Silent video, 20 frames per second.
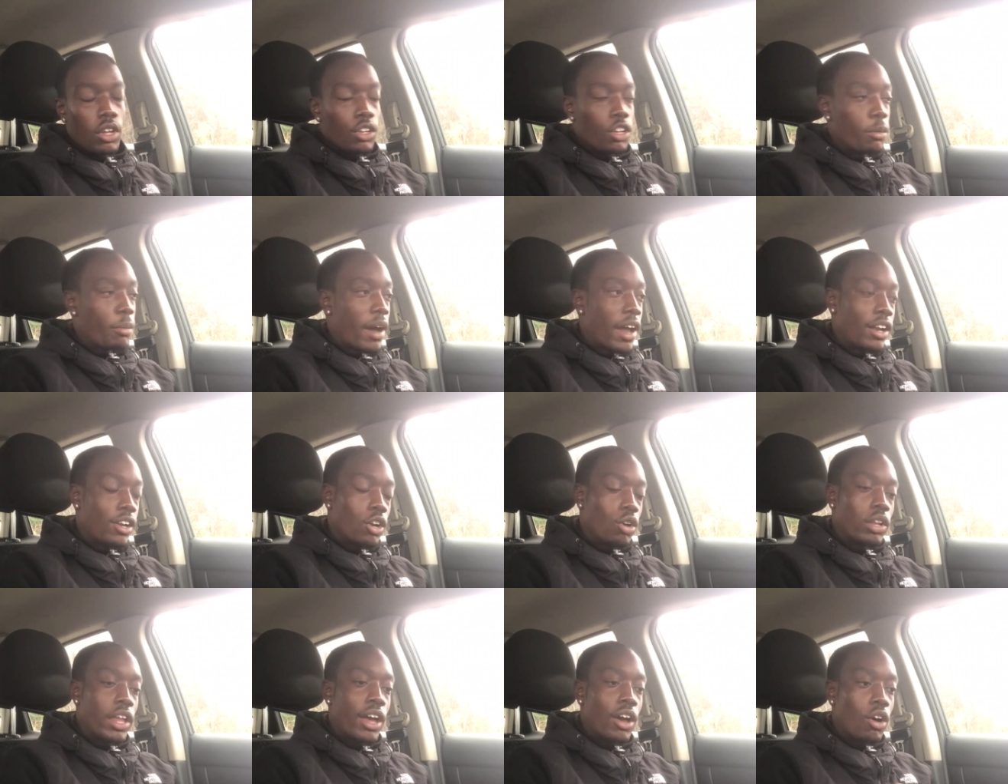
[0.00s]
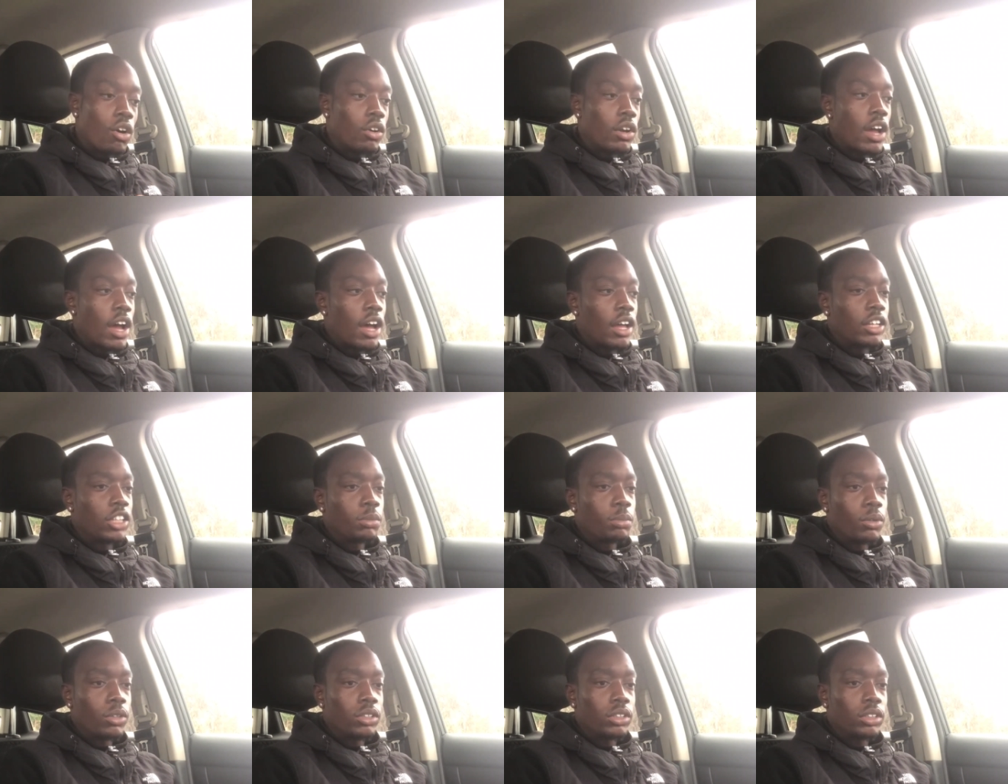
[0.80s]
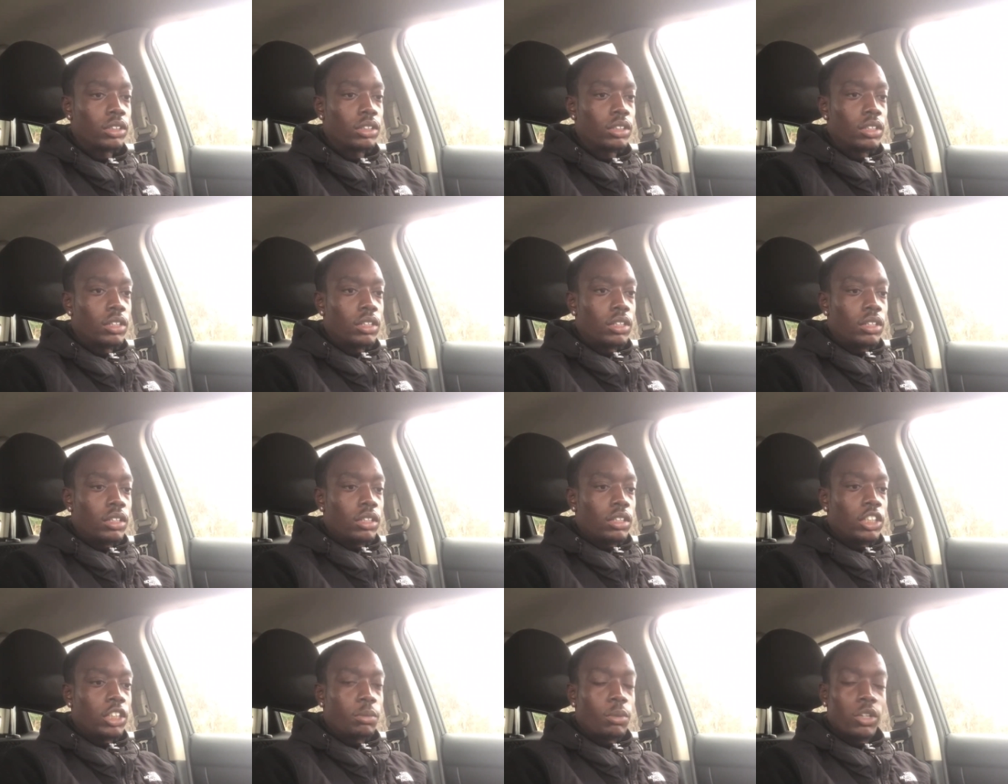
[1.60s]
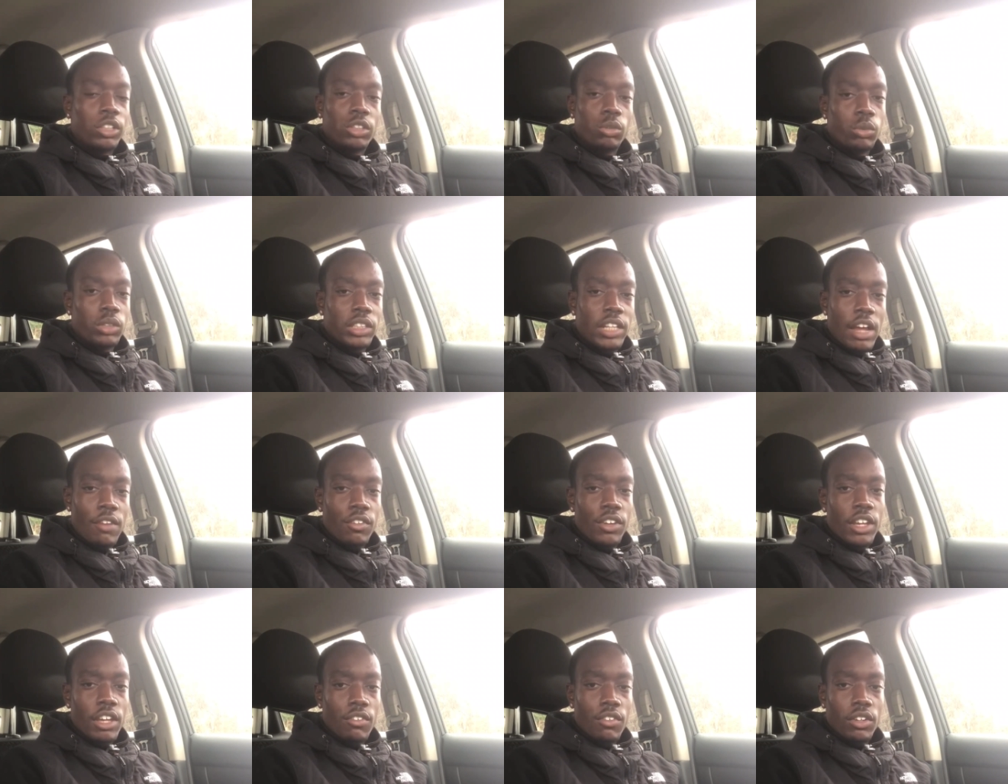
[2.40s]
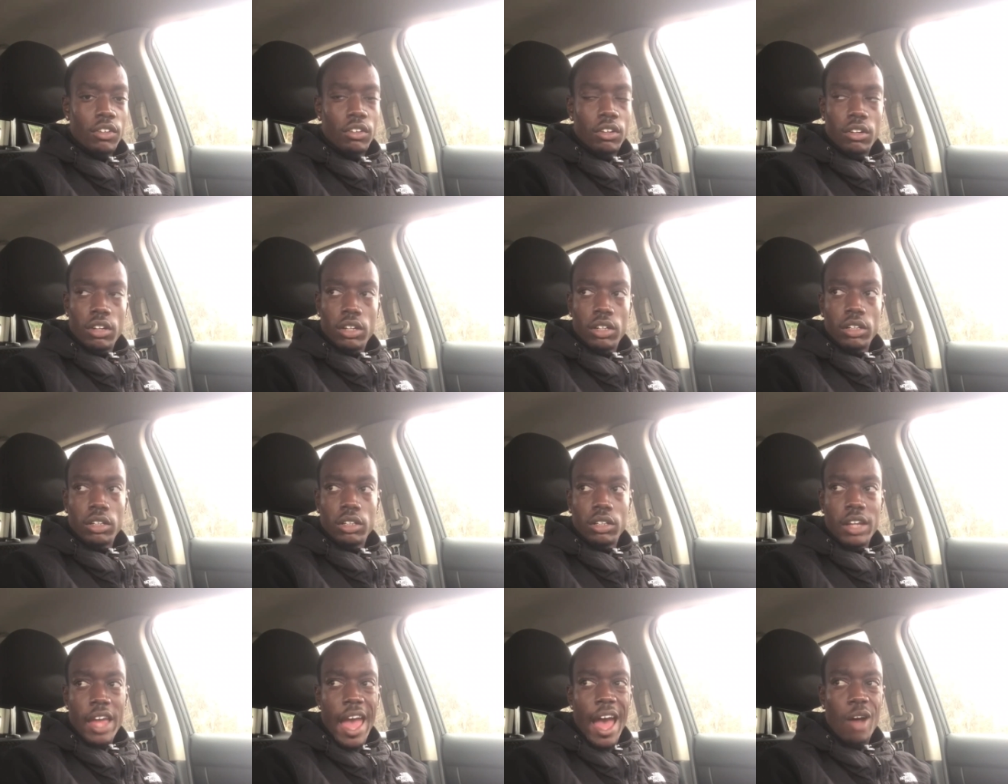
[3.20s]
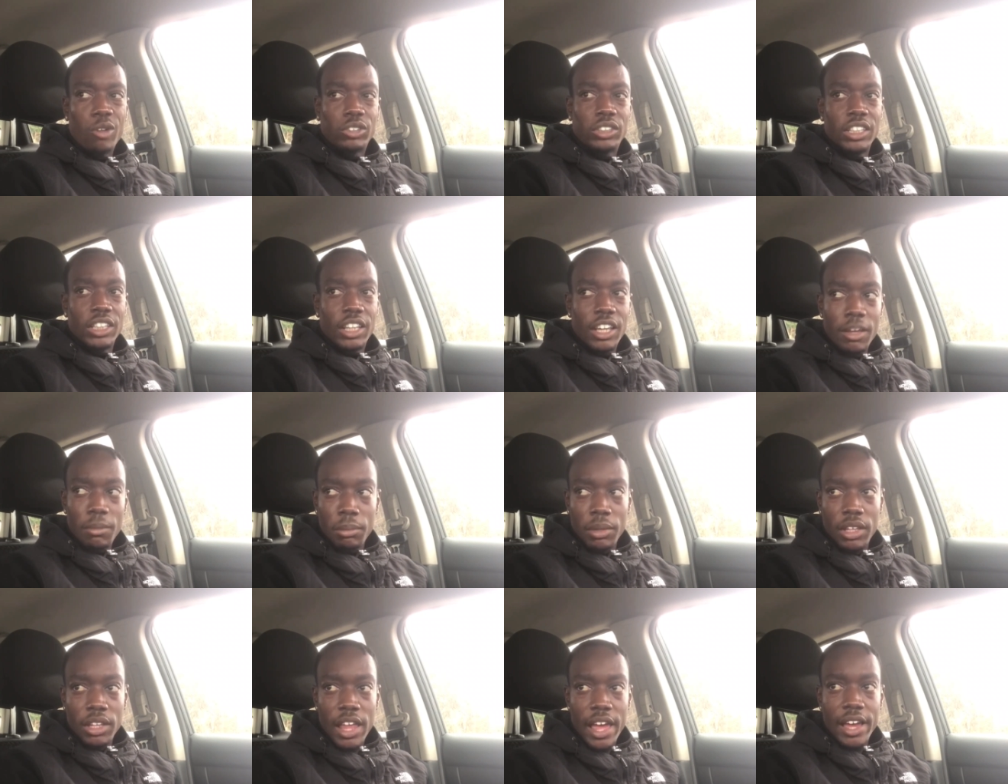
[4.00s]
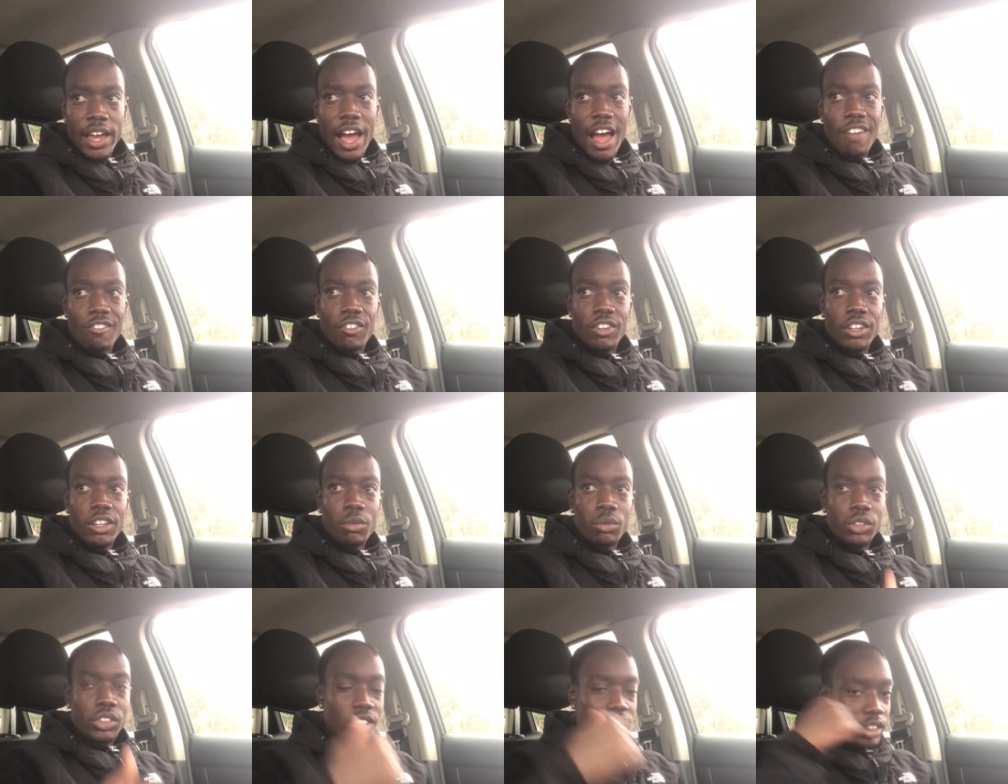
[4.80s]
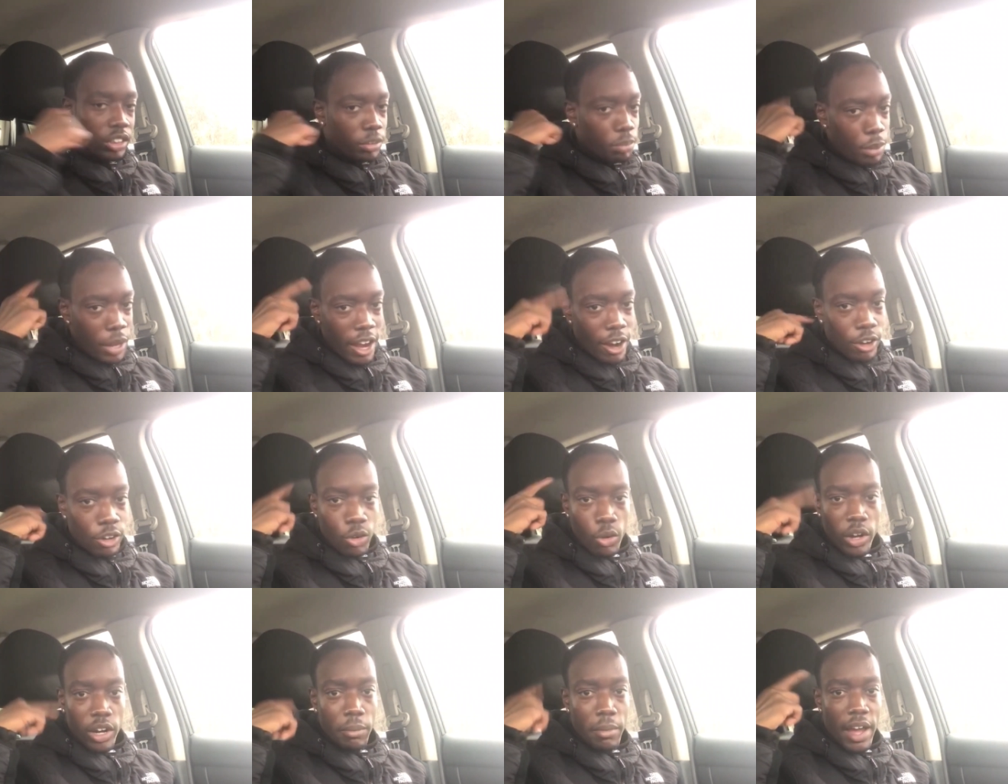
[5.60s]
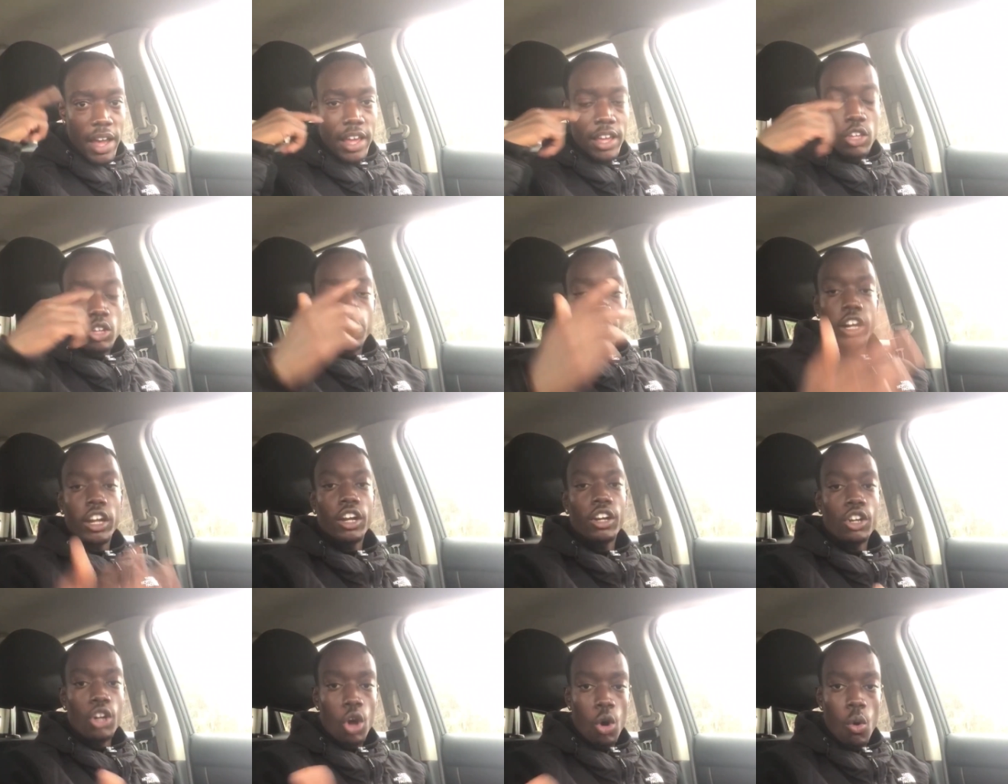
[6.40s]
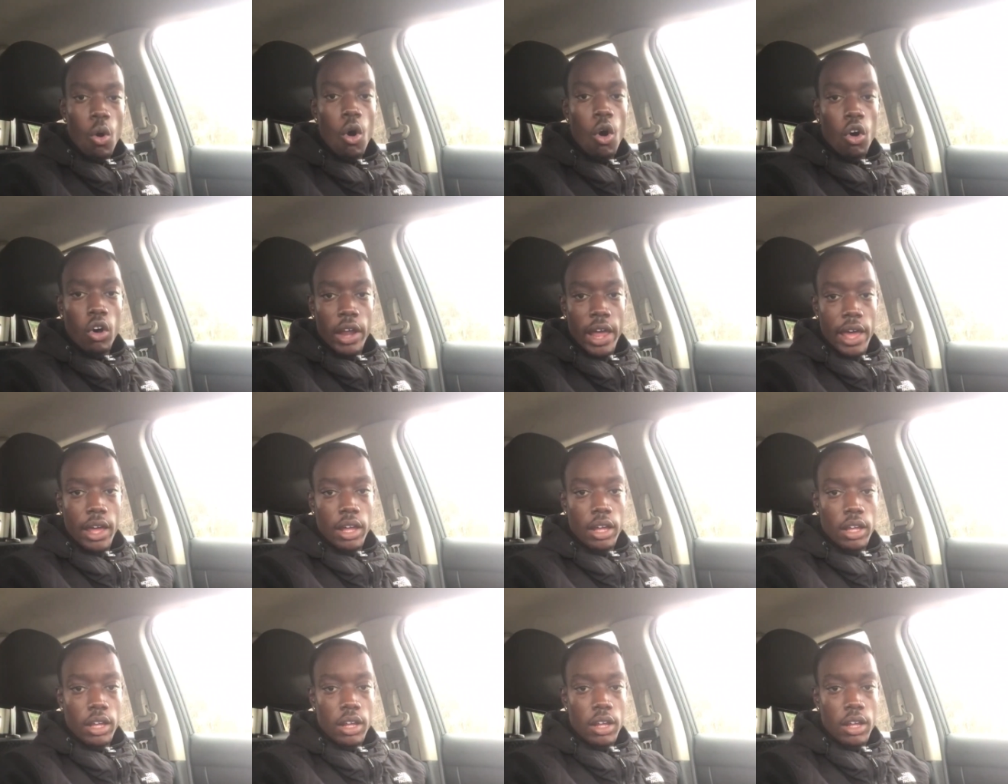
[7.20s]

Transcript: You're about to know like, oh nah, this person this person was never even out to get me. Like I really was just paranoid in my head. You're gonna know all that.